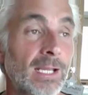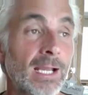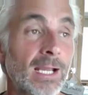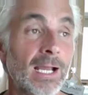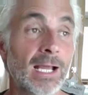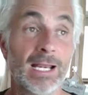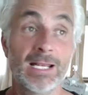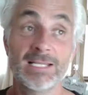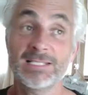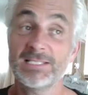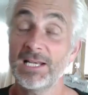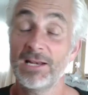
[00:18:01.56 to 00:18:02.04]

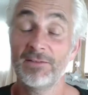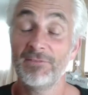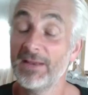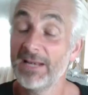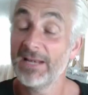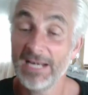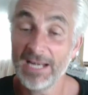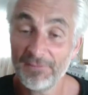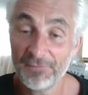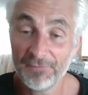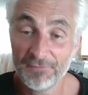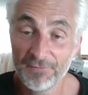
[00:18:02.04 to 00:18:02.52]
I said, I've had
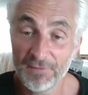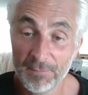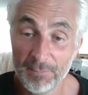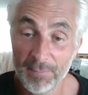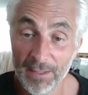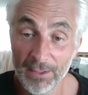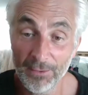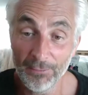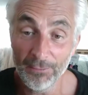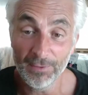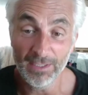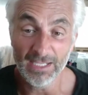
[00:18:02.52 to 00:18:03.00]
enough of it,
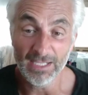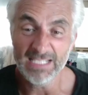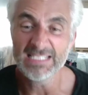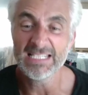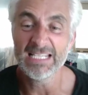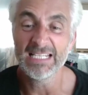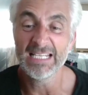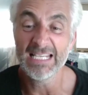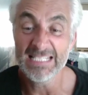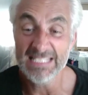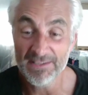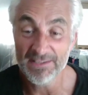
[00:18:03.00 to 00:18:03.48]
Bill. He
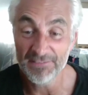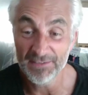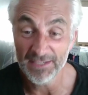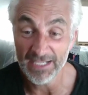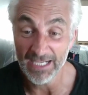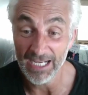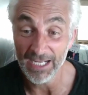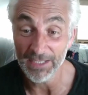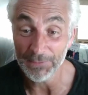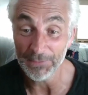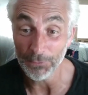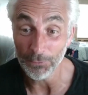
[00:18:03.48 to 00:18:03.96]
said, let's have a
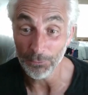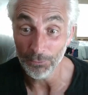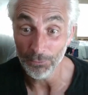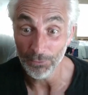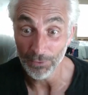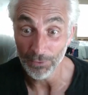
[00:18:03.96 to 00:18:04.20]
cuddle.